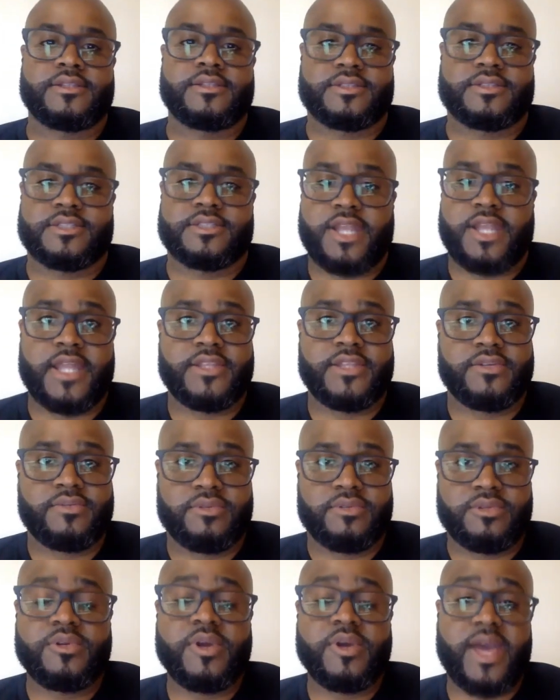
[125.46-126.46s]
Tonight,
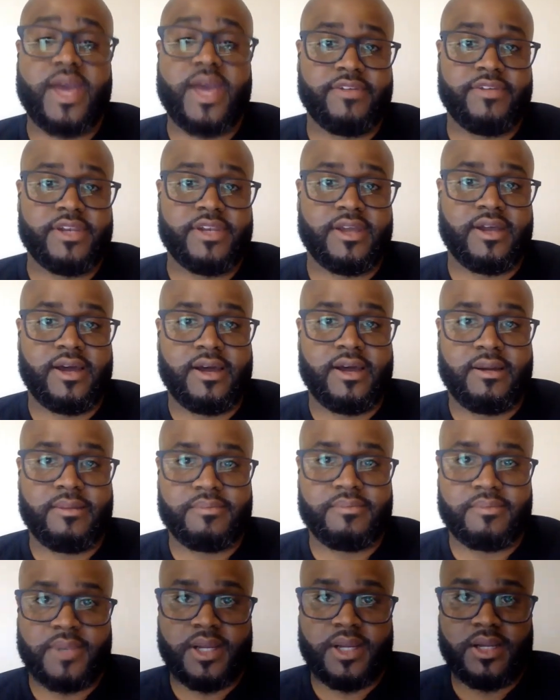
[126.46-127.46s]
you do have a
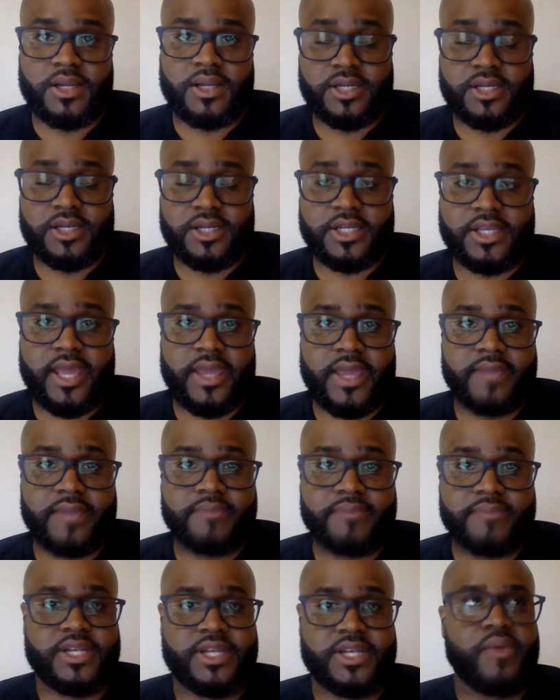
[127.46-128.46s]
good game
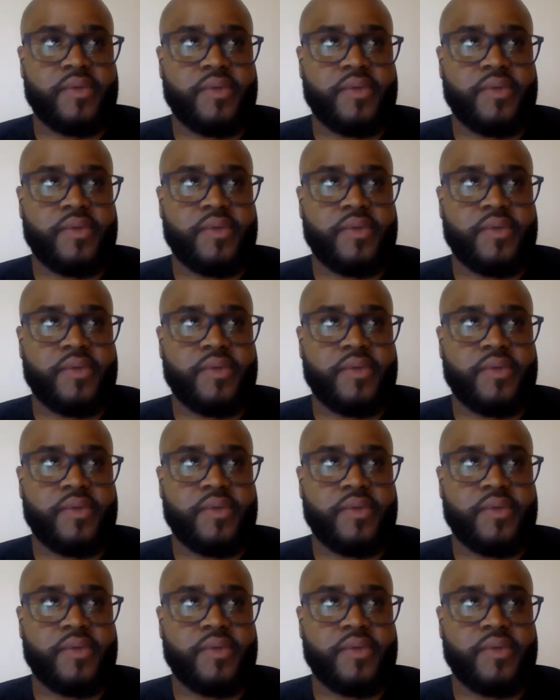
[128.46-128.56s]
tonight.